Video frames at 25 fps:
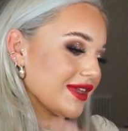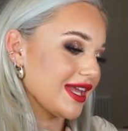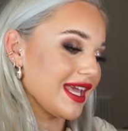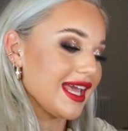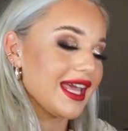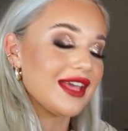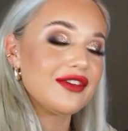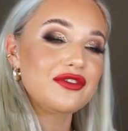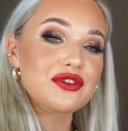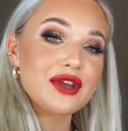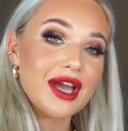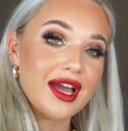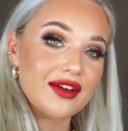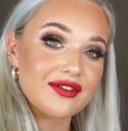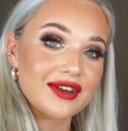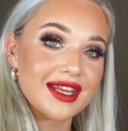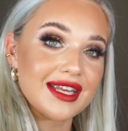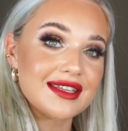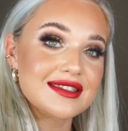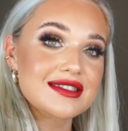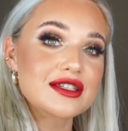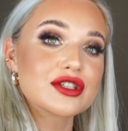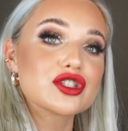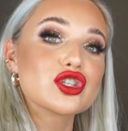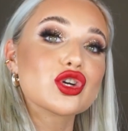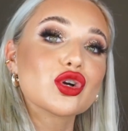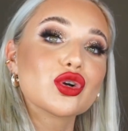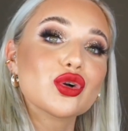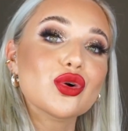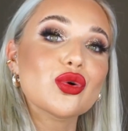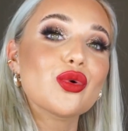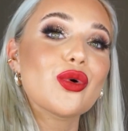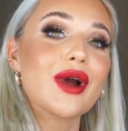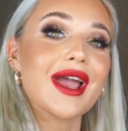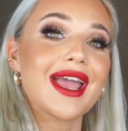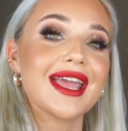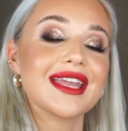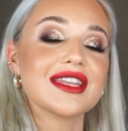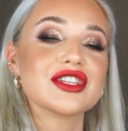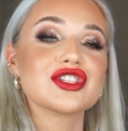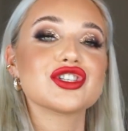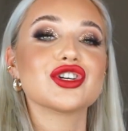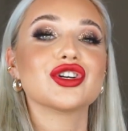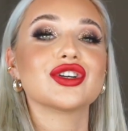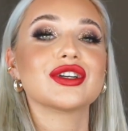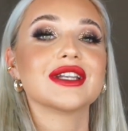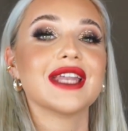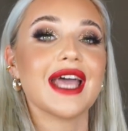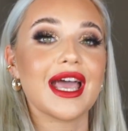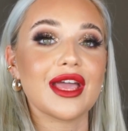If you haven't entered, go
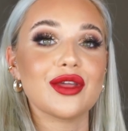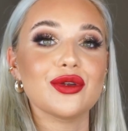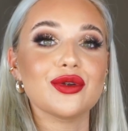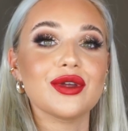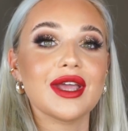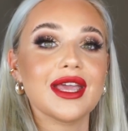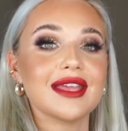enter now.